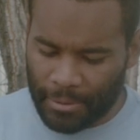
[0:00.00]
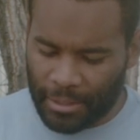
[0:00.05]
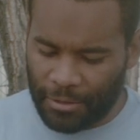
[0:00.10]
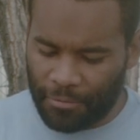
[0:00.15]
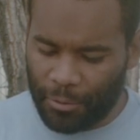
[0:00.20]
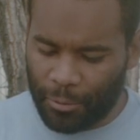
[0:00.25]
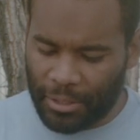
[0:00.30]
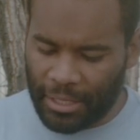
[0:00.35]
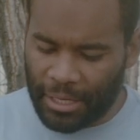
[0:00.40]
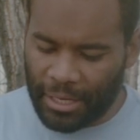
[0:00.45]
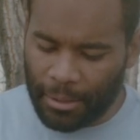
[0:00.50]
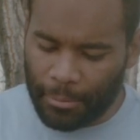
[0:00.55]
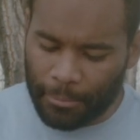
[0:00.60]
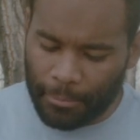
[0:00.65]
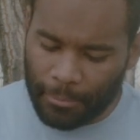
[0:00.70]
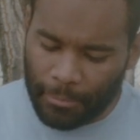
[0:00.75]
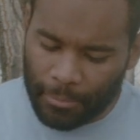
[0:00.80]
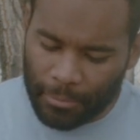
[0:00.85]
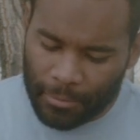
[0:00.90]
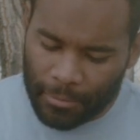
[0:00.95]
If you can't
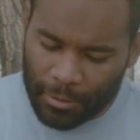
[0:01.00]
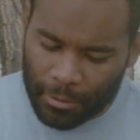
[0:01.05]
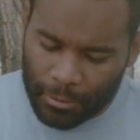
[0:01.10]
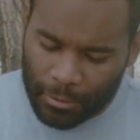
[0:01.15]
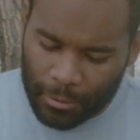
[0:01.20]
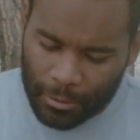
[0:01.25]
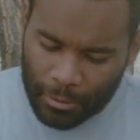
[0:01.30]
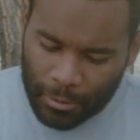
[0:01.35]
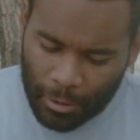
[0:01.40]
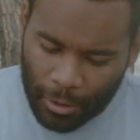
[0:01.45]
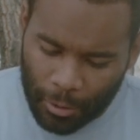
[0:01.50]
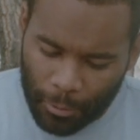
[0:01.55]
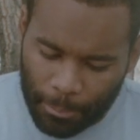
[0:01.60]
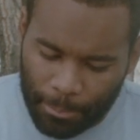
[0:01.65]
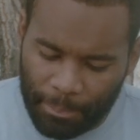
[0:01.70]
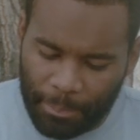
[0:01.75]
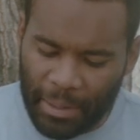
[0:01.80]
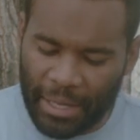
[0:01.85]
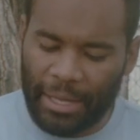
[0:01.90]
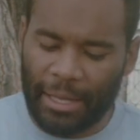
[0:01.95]

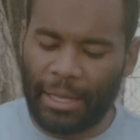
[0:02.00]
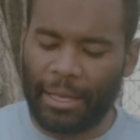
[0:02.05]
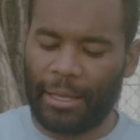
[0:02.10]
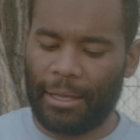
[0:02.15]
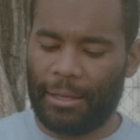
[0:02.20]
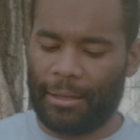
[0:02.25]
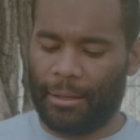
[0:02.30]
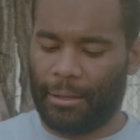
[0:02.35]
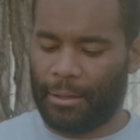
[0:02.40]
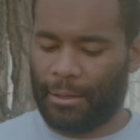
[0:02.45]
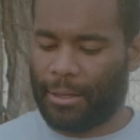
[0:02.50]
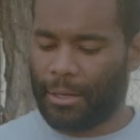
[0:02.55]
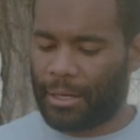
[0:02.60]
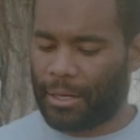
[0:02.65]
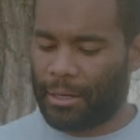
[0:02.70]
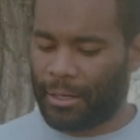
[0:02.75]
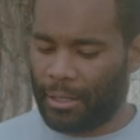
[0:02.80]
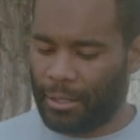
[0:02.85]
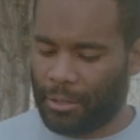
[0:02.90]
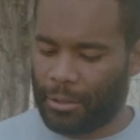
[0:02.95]
obey
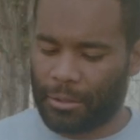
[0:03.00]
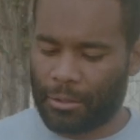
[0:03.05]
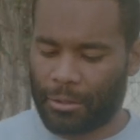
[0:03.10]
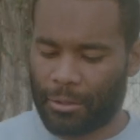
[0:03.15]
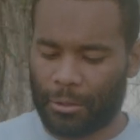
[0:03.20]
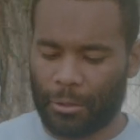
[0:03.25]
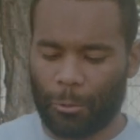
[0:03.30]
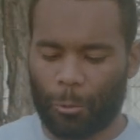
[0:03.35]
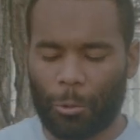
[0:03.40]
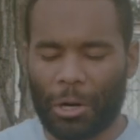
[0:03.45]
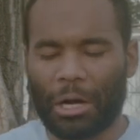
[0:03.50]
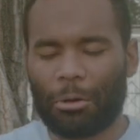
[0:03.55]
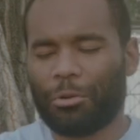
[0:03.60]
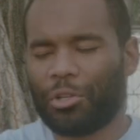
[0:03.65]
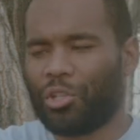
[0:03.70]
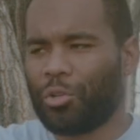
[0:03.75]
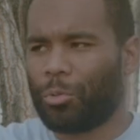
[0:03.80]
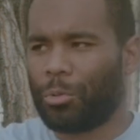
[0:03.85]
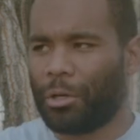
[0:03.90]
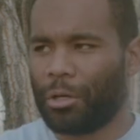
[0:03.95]
God here, why
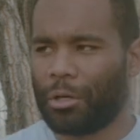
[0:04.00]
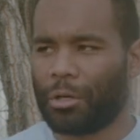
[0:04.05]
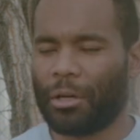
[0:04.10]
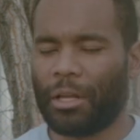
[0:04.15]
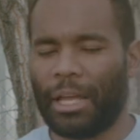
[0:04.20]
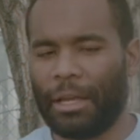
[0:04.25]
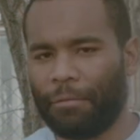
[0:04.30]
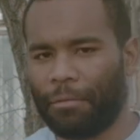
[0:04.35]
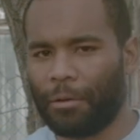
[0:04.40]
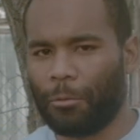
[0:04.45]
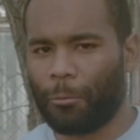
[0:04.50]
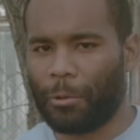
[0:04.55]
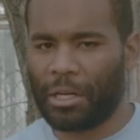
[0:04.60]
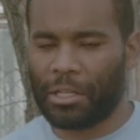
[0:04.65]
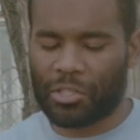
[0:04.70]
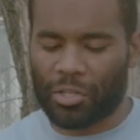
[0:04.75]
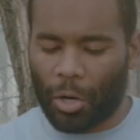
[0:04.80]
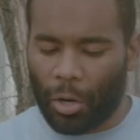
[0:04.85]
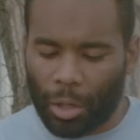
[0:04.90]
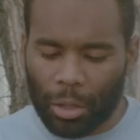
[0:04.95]
would you want to go to heaven when
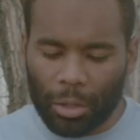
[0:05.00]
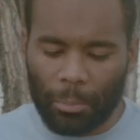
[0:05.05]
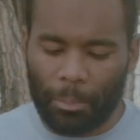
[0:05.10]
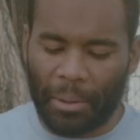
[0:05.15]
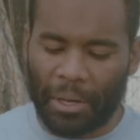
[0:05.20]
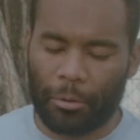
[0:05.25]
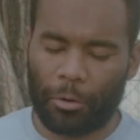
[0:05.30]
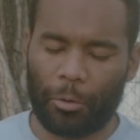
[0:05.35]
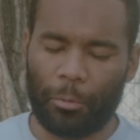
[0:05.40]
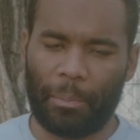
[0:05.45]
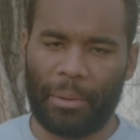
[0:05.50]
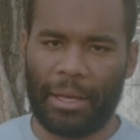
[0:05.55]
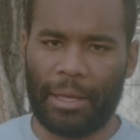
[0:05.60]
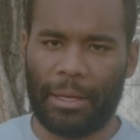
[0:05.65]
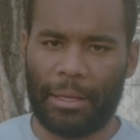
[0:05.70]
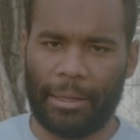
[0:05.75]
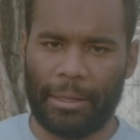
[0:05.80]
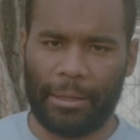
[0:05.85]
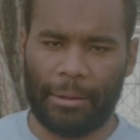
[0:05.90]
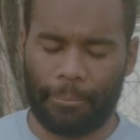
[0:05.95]
it's all about
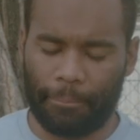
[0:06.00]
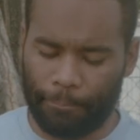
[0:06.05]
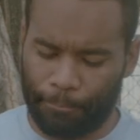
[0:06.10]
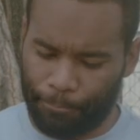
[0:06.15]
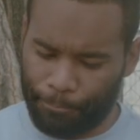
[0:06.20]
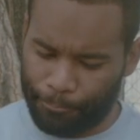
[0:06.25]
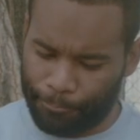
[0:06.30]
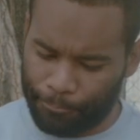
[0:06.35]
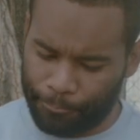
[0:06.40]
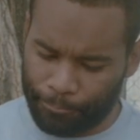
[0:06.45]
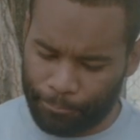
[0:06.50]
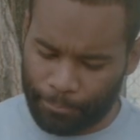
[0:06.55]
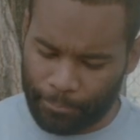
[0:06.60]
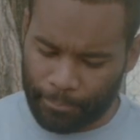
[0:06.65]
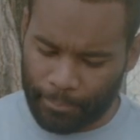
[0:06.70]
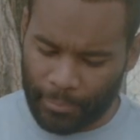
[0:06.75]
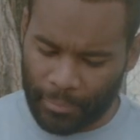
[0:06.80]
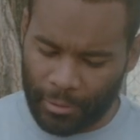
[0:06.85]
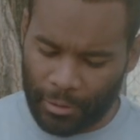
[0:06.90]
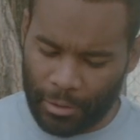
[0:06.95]
obeying Him?
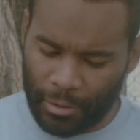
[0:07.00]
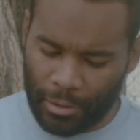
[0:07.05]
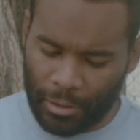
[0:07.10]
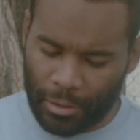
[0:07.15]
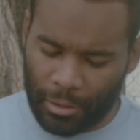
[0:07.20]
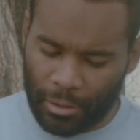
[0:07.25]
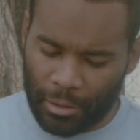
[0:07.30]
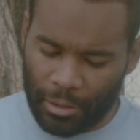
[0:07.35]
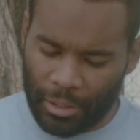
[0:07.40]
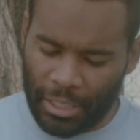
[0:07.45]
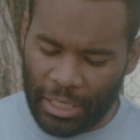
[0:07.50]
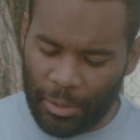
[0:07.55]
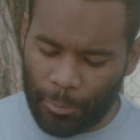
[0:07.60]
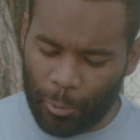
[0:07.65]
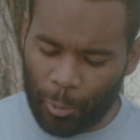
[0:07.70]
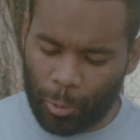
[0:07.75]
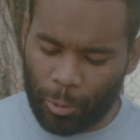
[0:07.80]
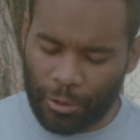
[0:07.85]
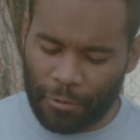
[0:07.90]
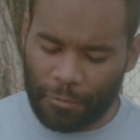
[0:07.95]
The
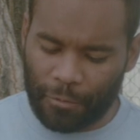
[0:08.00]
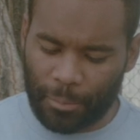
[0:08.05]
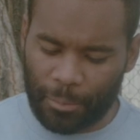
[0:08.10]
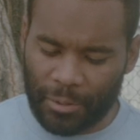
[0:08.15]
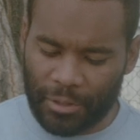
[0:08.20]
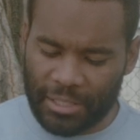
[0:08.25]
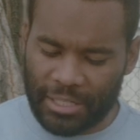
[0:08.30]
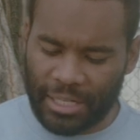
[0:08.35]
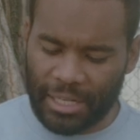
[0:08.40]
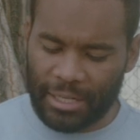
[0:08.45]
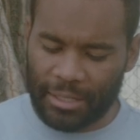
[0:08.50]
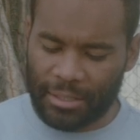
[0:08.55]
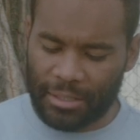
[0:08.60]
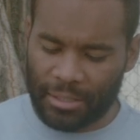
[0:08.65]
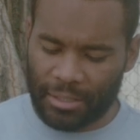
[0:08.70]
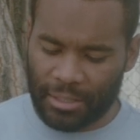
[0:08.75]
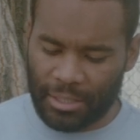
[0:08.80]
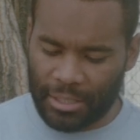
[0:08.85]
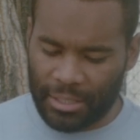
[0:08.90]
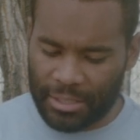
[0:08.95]
Hebrew word for
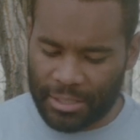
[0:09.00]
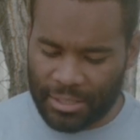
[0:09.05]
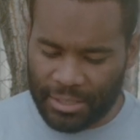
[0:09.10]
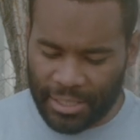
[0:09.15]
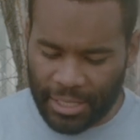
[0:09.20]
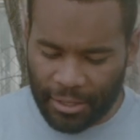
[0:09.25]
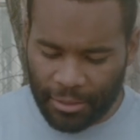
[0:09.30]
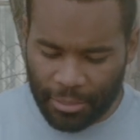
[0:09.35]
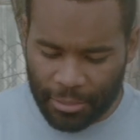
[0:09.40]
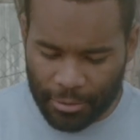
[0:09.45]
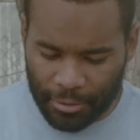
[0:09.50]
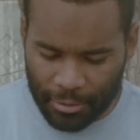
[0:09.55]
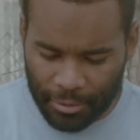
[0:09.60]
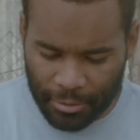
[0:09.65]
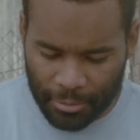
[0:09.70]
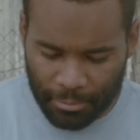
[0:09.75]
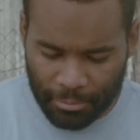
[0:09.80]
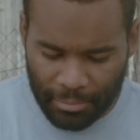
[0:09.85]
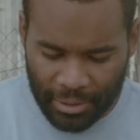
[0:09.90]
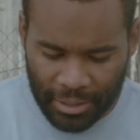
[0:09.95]
protect is
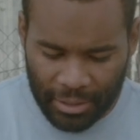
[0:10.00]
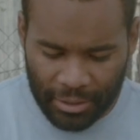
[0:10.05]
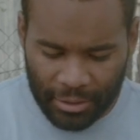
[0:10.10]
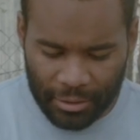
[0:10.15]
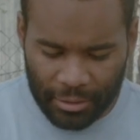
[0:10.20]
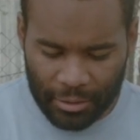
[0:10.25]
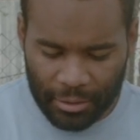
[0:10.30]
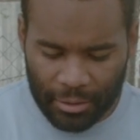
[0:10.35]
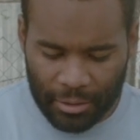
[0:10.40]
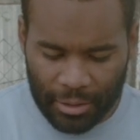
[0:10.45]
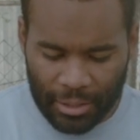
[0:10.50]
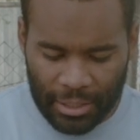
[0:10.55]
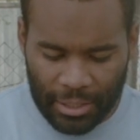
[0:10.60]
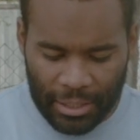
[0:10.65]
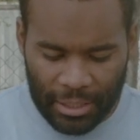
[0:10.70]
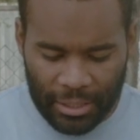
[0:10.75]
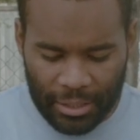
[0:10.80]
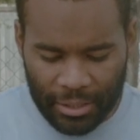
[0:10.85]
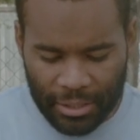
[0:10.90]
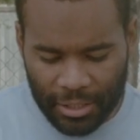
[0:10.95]
sather, meaning
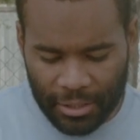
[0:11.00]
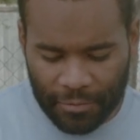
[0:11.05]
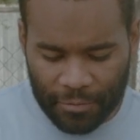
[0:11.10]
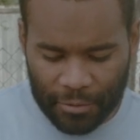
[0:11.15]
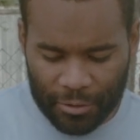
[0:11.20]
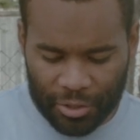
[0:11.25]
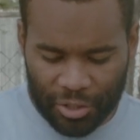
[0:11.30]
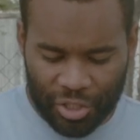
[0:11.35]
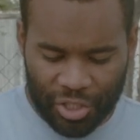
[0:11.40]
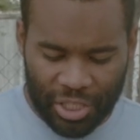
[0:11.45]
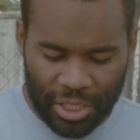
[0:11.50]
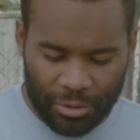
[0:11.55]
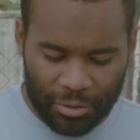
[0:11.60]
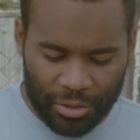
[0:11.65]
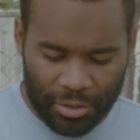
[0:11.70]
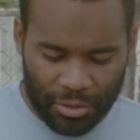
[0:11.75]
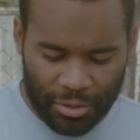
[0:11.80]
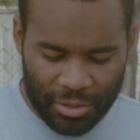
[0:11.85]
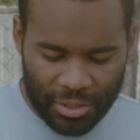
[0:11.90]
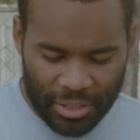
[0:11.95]
he covers,
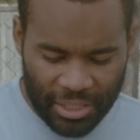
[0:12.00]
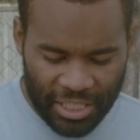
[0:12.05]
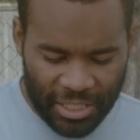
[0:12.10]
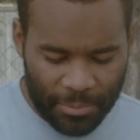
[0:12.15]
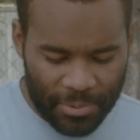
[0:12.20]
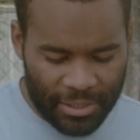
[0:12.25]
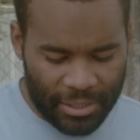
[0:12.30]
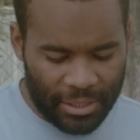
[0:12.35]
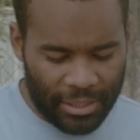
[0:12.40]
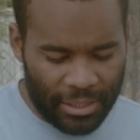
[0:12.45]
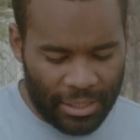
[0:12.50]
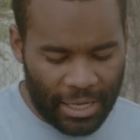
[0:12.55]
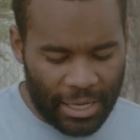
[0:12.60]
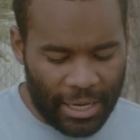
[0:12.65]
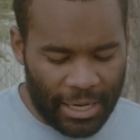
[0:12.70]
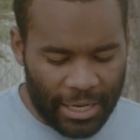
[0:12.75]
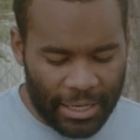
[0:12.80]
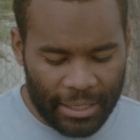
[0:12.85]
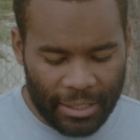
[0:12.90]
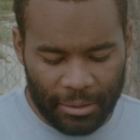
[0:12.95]
shelters, keeps in a
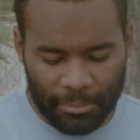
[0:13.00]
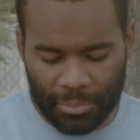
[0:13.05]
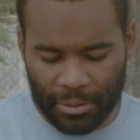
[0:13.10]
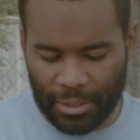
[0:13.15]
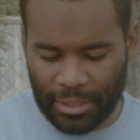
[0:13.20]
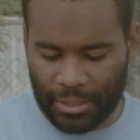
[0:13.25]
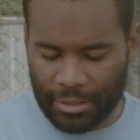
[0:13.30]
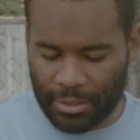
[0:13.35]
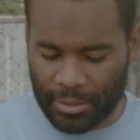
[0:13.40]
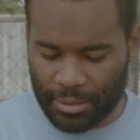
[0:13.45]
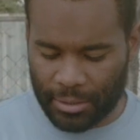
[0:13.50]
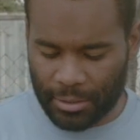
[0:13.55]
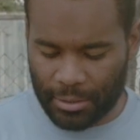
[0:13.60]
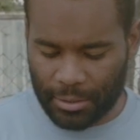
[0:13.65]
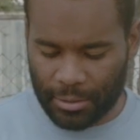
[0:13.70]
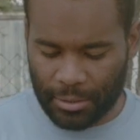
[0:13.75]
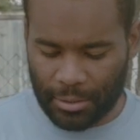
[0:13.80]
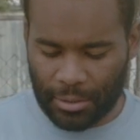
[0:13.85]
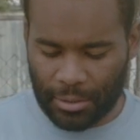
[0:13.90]
hiding place.